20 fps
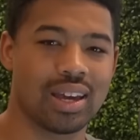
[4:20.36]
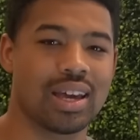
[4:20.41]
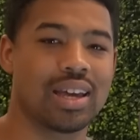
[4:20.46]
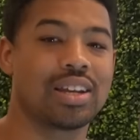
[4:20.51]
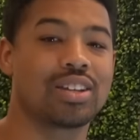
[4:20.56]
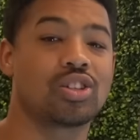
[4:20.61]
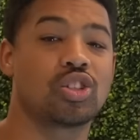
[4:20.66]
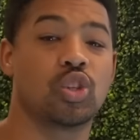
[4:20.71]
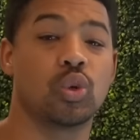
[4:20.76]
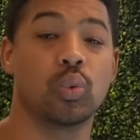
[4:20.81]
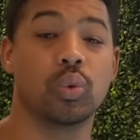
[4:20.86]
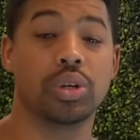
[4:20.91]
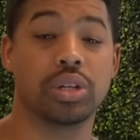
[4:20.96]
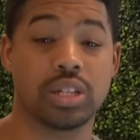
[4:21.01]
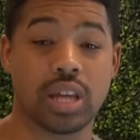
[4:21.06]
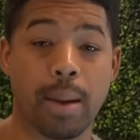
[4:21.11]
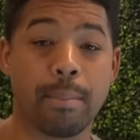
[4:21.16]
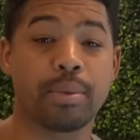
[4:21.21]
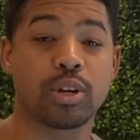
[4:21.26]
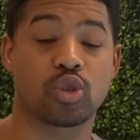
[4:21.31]
it is to
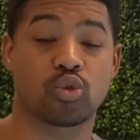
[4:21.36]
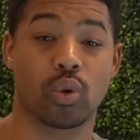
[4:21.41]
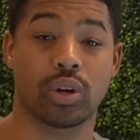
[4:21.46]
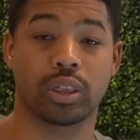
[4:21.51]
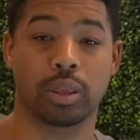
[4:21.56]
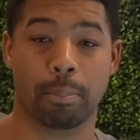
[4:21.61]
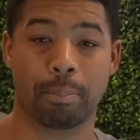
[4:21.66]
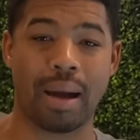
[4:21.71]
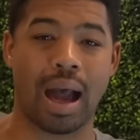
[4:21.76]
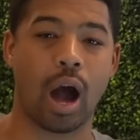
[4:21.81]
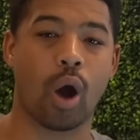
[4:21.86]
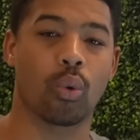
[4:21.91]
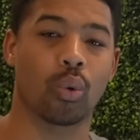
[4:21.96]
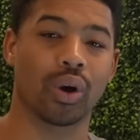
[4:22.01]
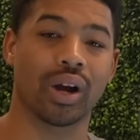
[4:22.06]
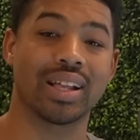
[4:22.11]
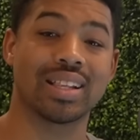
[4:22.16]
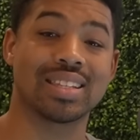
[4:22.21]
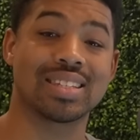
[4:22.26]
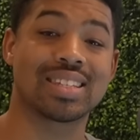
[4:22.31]
demonstrate the
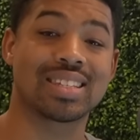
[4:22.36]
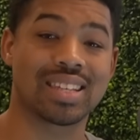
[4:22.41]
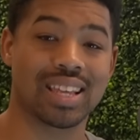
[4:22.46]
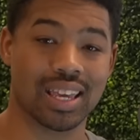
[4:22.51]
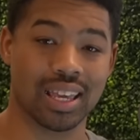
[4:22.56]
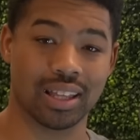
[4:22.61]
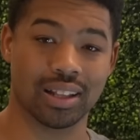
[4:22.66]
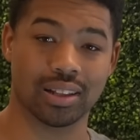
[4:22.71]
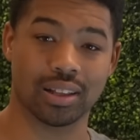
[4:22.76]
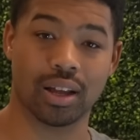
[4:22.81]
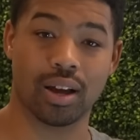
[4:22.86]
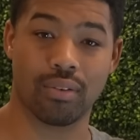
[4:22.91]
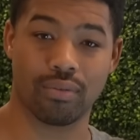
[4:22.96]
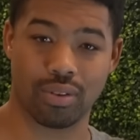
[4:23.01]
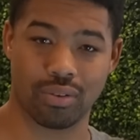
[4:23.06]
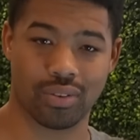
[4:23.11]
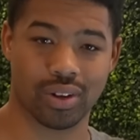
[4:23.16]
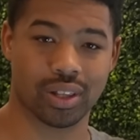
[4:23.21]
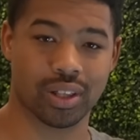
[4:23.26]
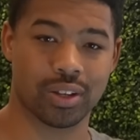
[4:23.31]
power and skill of
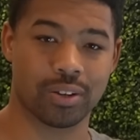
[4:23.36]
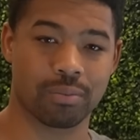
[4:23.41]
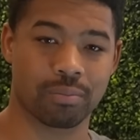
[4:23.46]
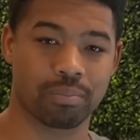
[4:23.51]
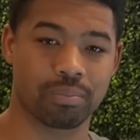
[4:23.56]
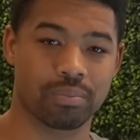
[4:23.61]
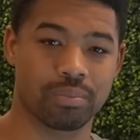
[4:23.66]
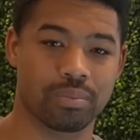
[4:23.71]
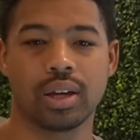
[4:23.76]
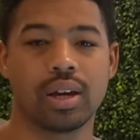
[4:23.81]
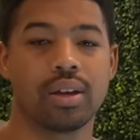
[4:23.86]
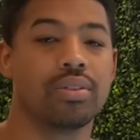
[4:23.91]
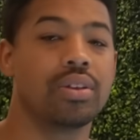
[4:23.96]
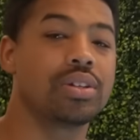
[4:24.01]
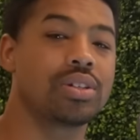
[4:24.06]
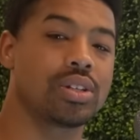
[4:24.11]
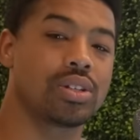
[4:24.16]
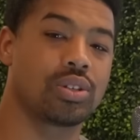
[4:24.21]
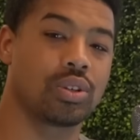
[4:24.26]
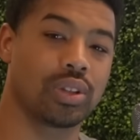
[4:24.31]
the villain.
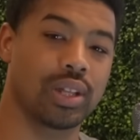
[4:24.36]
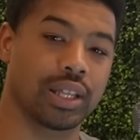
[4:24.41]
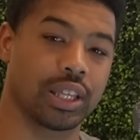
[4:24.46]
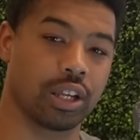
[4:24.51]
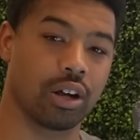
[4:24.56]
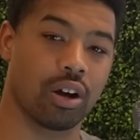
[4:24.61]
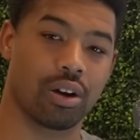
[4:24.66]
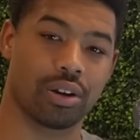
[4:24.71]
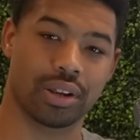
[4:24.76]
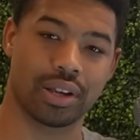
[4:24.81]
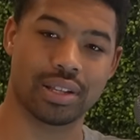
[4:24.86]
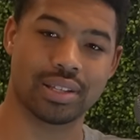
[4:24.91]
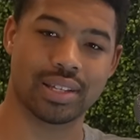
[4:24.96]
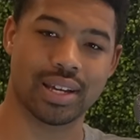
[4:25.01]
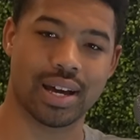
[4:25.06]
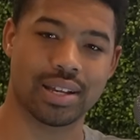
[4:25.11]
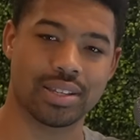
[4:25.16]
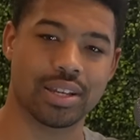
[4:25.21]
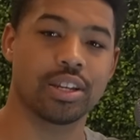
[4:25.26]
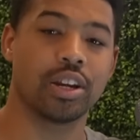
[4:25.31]
This is so that the audience
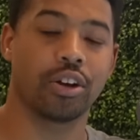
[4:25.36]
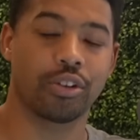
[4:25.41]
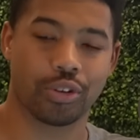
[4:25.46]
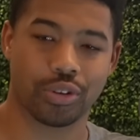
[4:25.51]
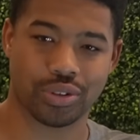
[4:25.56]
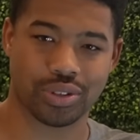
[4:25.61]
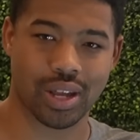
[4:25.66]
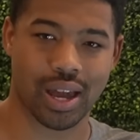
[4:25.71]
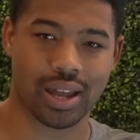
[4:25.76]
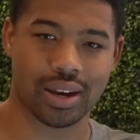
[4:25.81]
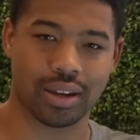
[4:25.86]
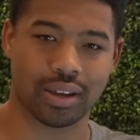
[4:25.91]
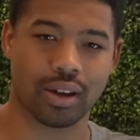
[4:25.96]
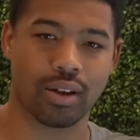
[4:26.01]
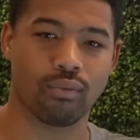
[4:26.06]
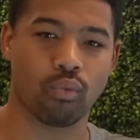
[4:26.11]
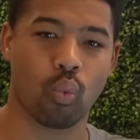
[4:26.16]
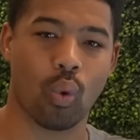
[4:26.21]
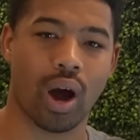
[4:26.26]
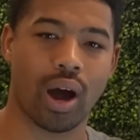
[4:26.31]
has an understanding
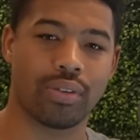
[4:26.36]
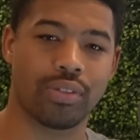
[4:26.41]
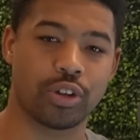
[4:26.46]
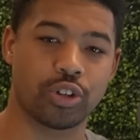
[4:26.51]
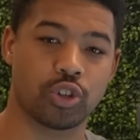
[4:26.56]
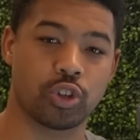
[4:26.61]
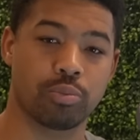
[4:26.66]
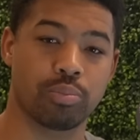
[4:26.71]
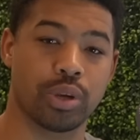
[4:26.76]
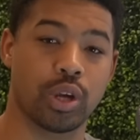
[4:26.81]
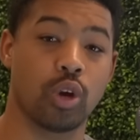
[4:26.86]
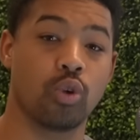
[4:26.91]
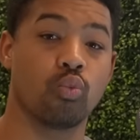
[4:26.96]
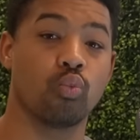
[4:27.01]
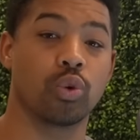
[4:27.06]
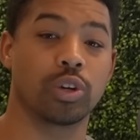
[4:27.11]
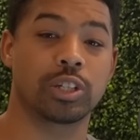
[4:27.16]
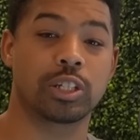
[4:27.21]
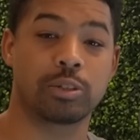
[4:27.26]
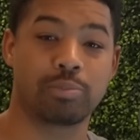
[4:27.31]
of why they should be
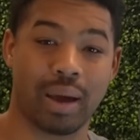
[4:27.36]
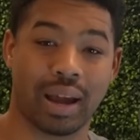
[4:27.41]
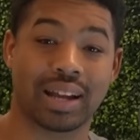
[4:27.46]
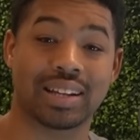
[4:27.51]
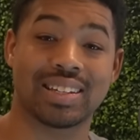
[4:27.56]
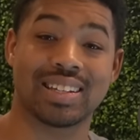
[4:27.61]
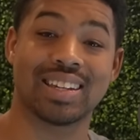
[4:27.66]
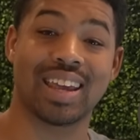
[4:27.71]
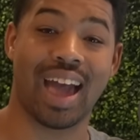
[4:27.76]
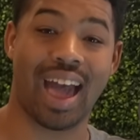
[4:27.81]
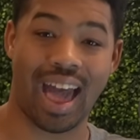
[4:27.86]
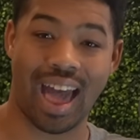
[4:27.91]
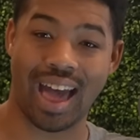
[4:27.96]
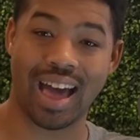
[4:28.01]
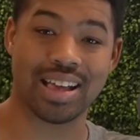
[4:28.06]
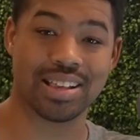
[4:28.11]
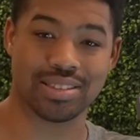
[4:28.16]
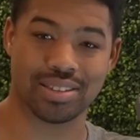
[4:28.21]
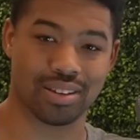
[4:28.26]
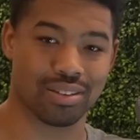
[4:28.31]
respected
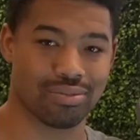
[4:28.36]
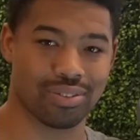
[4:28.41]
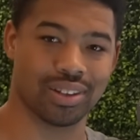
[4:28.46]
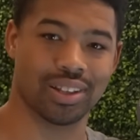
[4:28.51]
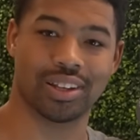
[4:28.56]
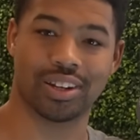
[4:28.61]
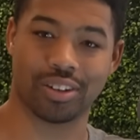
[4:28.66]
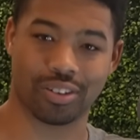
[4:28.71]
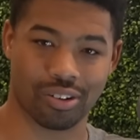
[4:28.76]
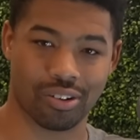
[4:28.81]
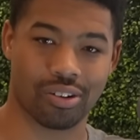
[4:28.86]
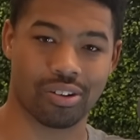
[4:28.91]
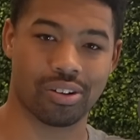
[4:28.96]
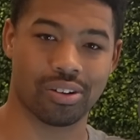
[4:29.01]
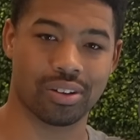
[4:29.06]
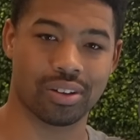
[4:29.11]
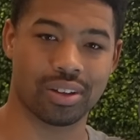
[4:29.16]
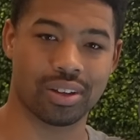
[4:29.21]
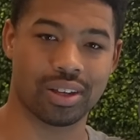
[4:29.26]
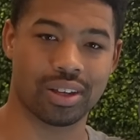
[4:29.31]
as a villain at all.